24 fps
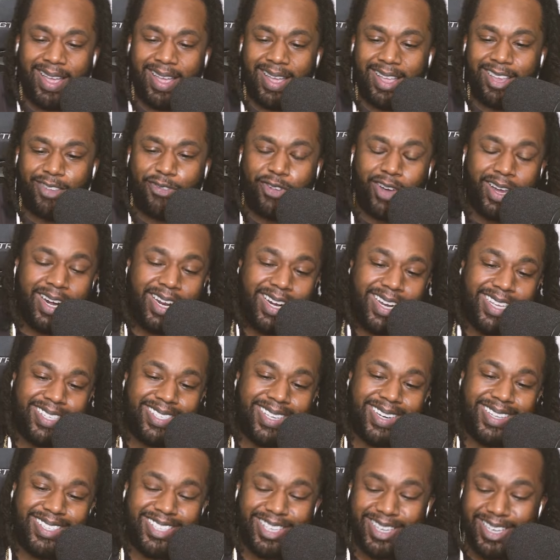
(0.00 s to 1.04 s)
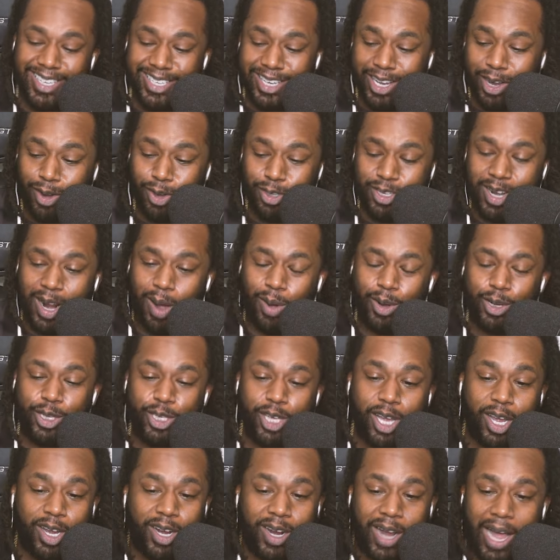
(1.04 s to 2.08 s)
it's funny listening to these niggas when I
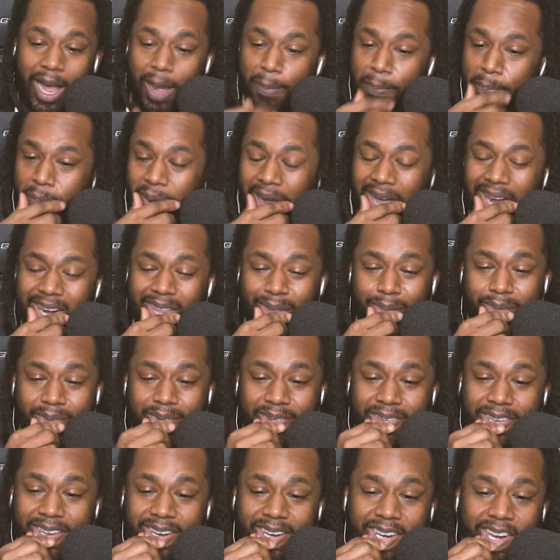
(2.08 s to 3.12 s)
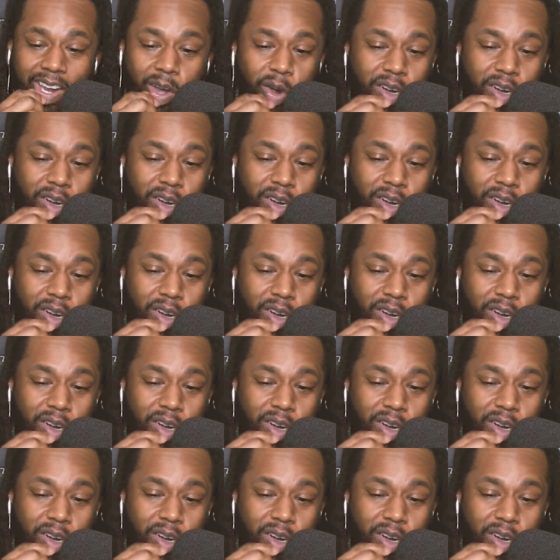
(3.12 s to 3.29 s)
was younger. I probably didn't